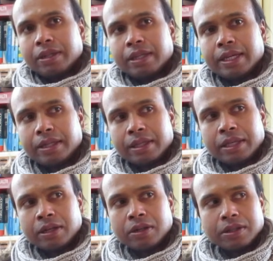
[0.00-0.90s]
they,
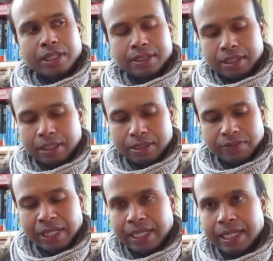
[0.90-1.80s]
they it's kind of
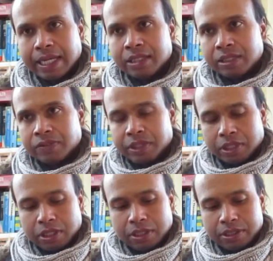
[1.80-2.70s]
like a negative
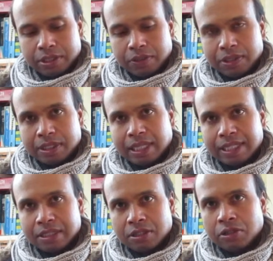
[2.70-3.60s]
charge. So it's like
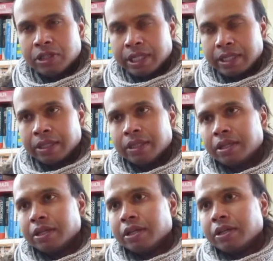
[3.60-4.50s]
it's looking
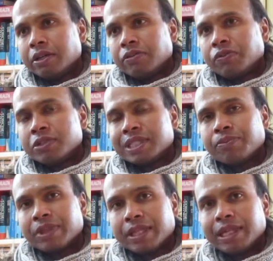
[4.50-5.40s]
for
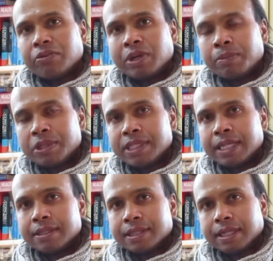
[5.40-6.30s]
something that
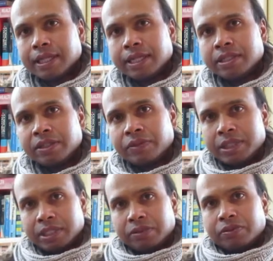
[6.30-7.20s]
represents that
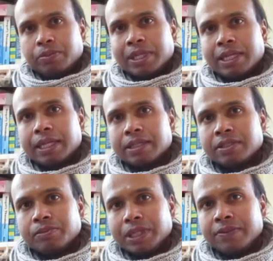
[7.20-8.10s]
negativity from the
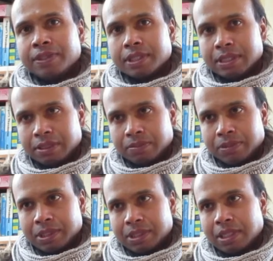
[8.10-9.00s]
collective belief
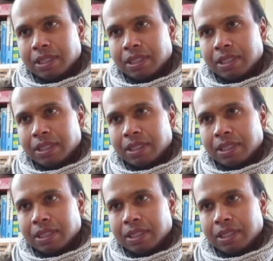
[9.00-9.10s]
systems.